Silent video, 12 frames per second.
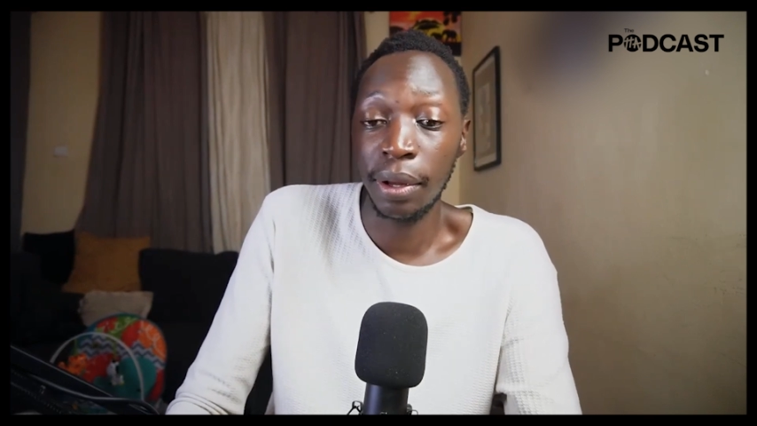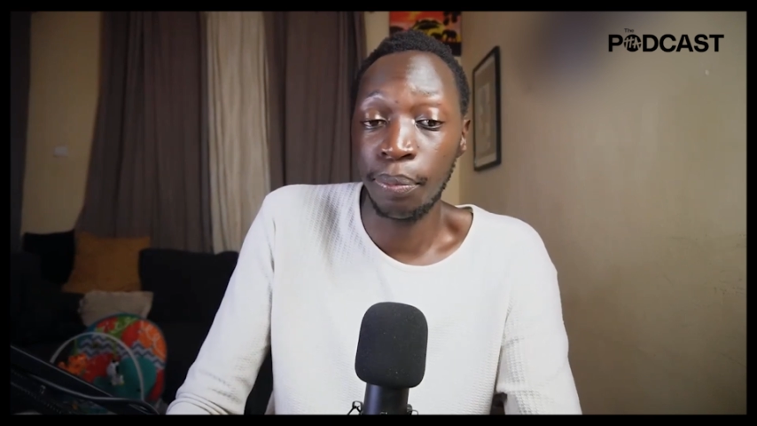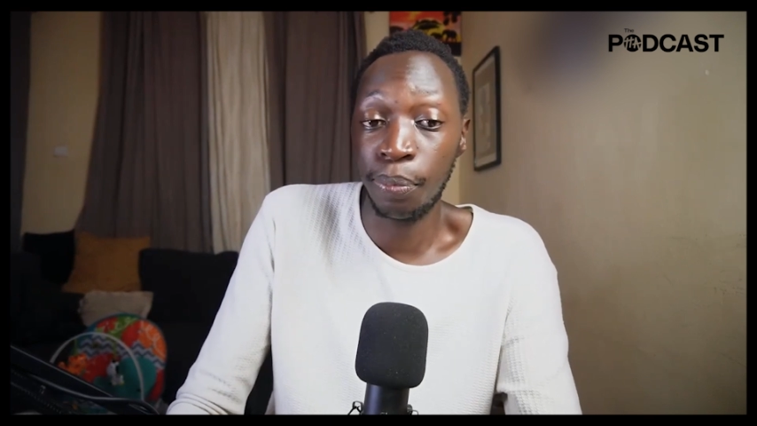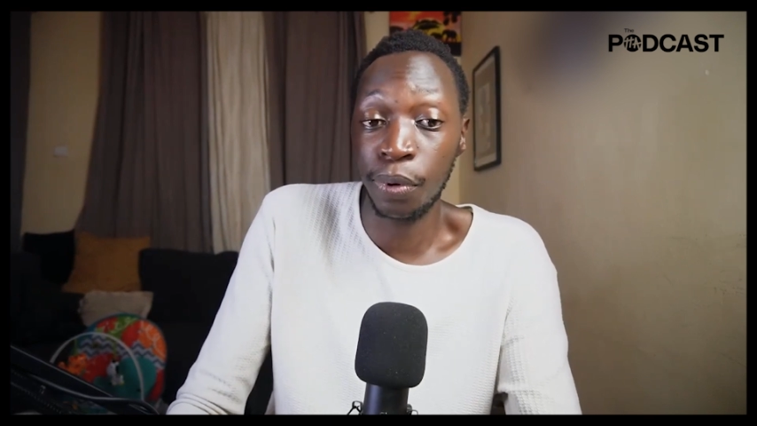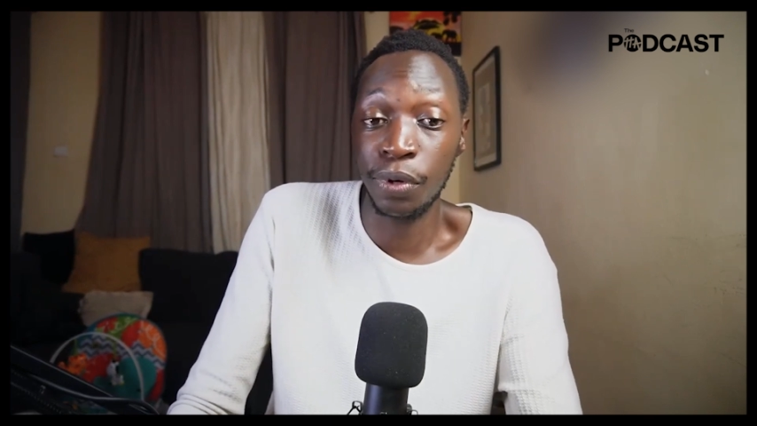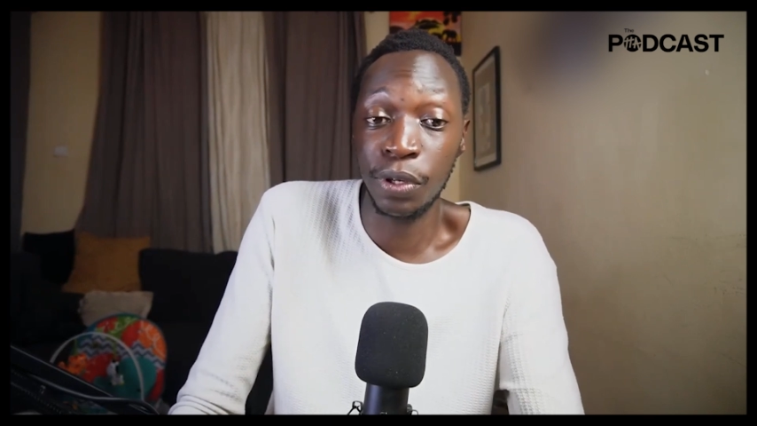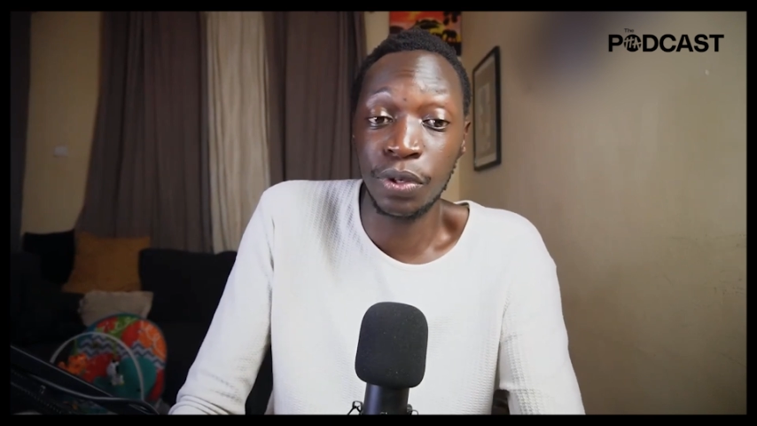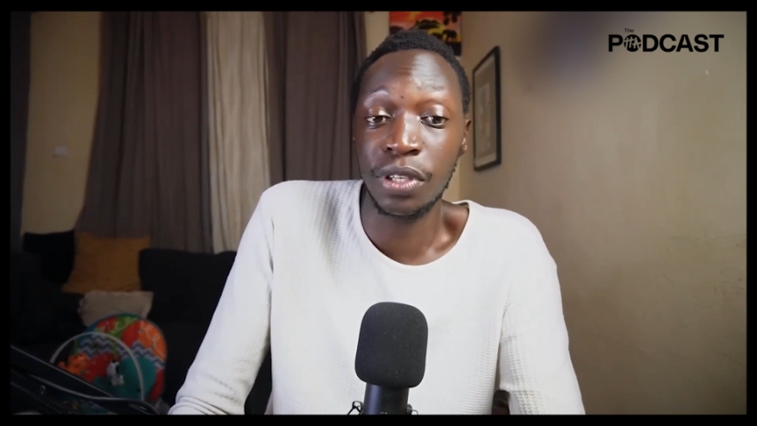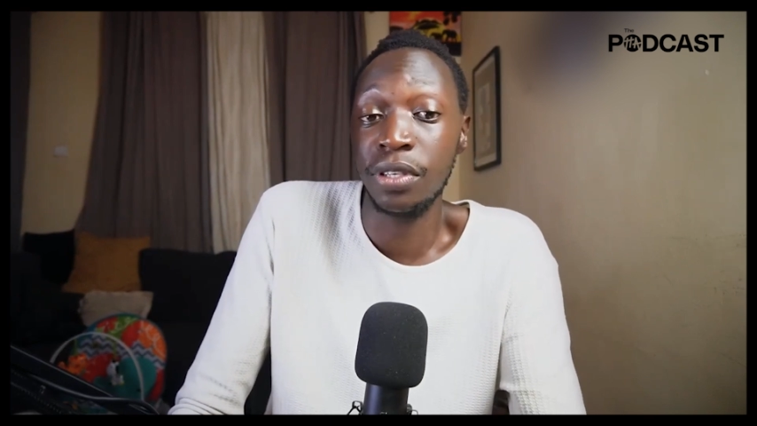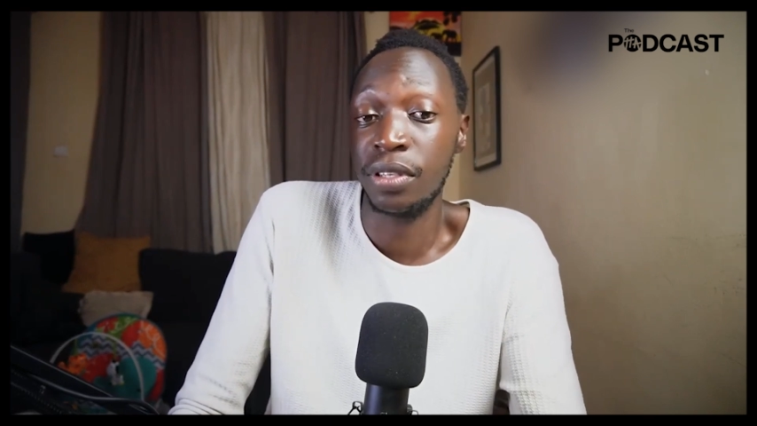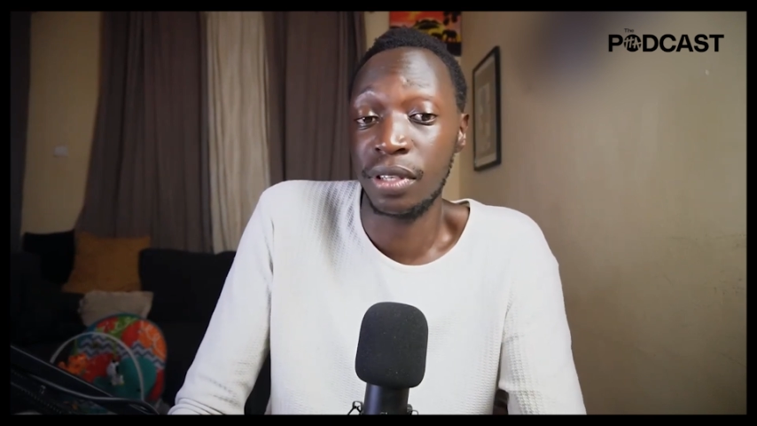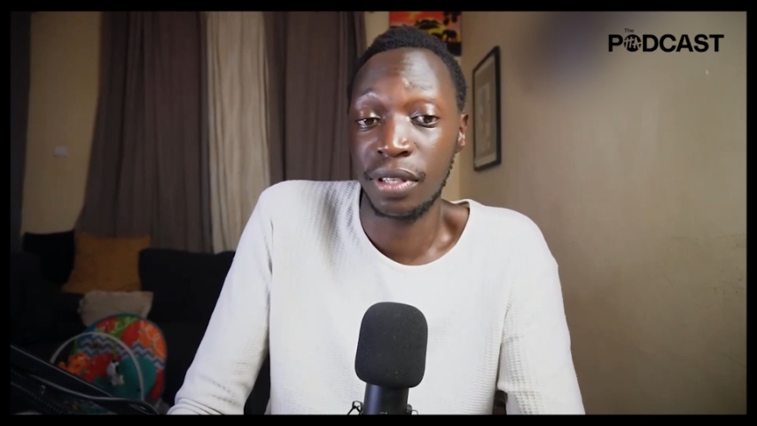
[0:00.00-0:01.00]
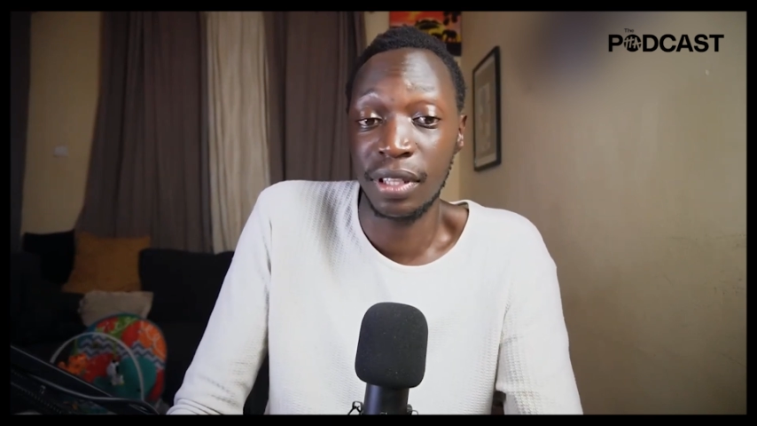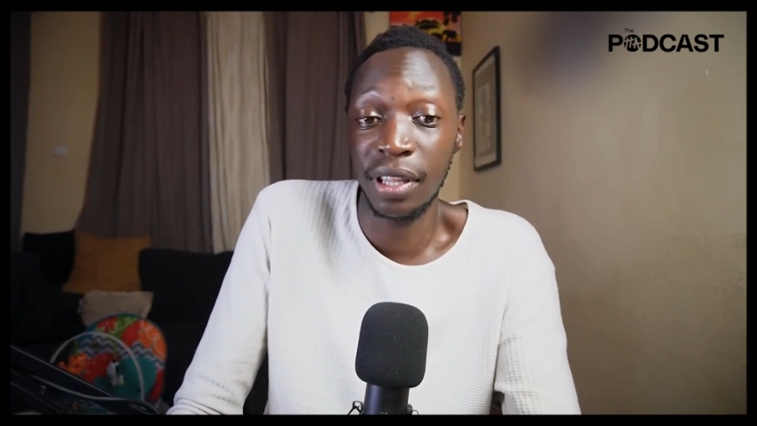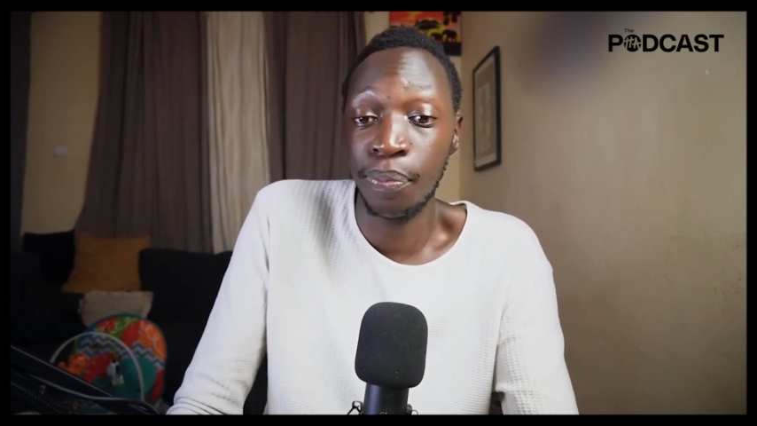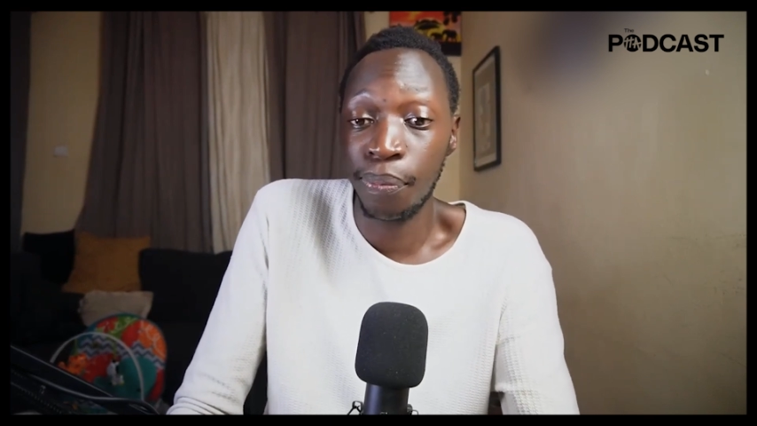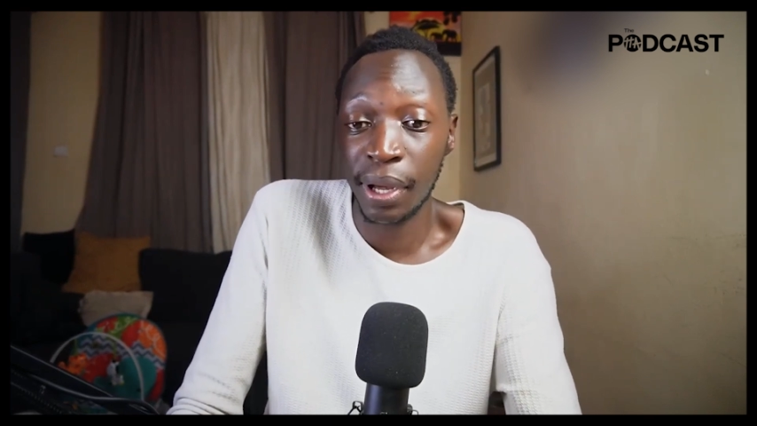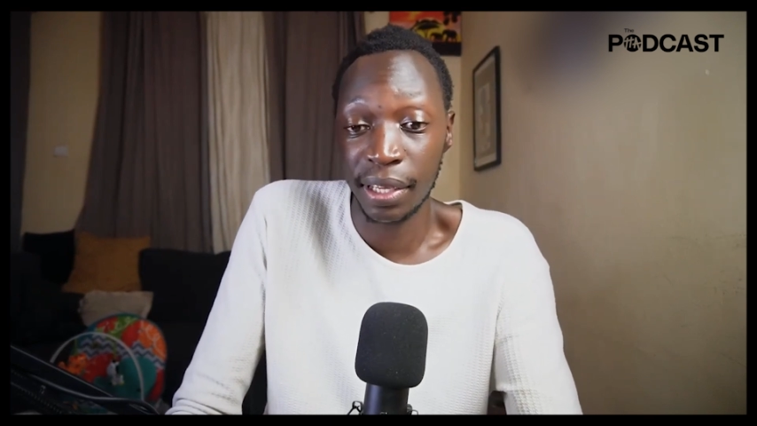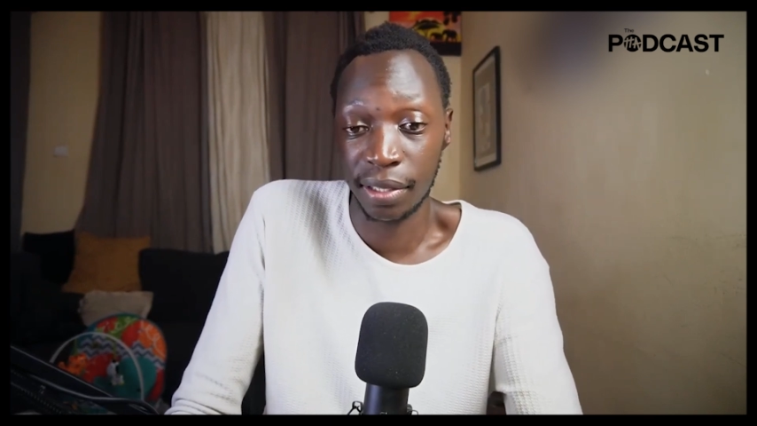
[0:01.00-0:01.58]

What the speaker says: produces the best